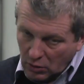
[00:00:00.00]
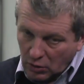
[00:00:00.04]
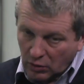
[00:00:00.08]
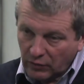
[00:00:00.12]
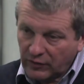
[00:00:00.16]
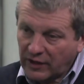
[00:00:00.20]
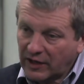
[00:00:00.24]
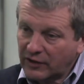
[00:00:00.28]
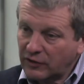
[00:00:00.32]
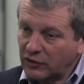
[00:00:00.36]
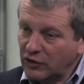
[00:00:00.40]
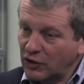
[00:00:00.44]
On
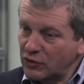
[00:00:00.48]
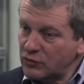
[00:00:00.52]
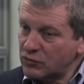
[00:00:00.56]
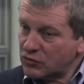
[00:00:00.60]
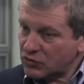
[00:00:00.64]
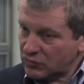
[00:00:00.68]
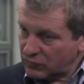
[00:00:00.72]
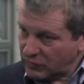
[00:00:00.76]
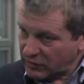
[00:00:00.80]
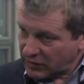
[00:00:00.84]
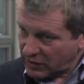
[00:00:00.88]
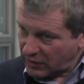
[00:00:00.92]
that note,
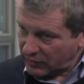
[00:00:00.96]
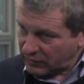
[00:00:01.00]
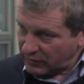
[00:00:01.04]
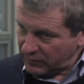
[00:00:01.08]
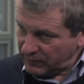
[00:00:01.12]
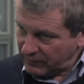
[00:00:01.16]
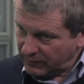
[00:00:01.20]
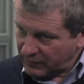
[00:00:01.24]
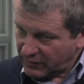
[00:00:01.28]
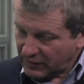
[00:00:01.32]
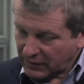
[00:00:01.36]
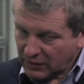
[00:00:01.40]
Ricardo,
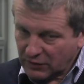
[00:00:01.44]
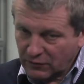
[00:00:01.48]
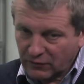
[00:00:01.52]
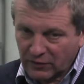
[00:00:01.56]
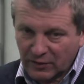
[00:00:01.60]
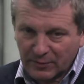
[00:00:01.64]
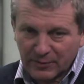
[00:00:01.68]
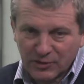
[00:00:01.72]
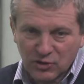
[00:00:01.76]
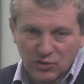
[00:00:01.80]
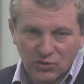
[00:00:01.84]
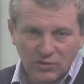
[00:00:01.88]
thank you very
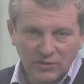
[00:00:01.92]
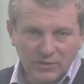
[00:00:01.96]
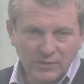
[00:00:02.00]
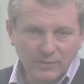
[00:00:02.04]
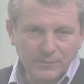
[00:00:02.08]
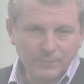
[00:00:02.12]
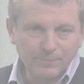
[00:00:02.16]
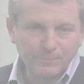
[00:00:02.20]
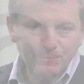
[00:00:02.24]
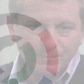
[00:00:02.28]
much indeed.